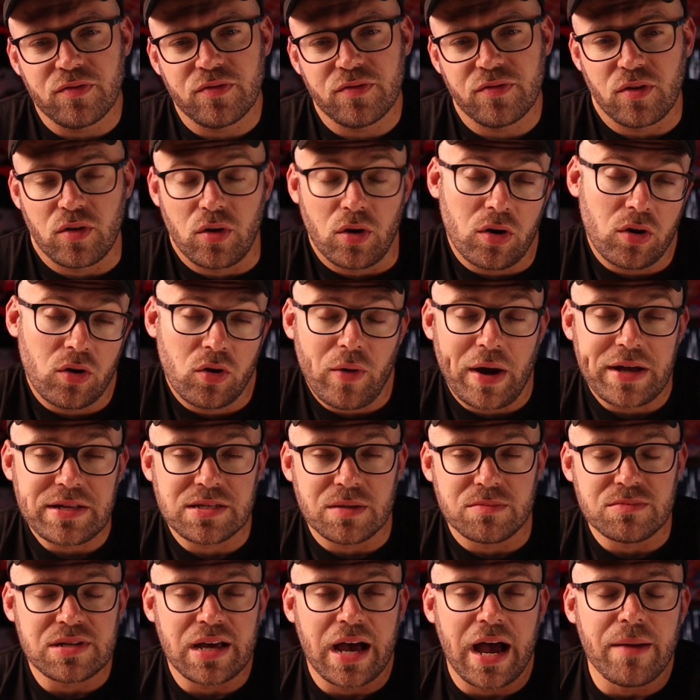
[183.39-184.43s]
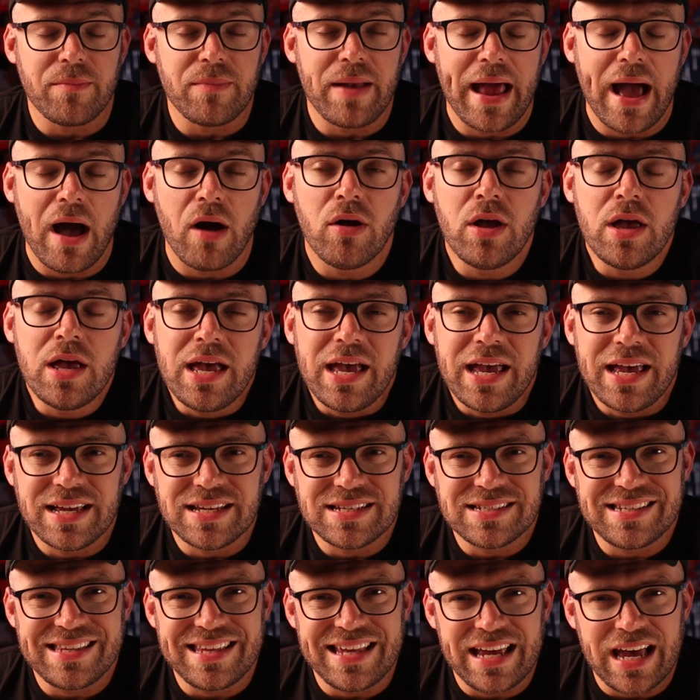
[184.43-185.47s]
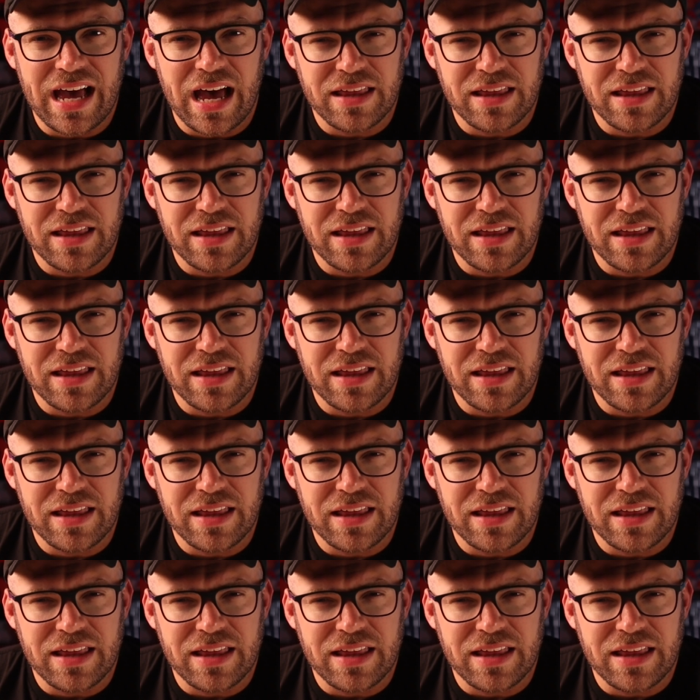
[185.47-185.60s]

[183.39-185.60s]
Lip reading: for quite some time now is the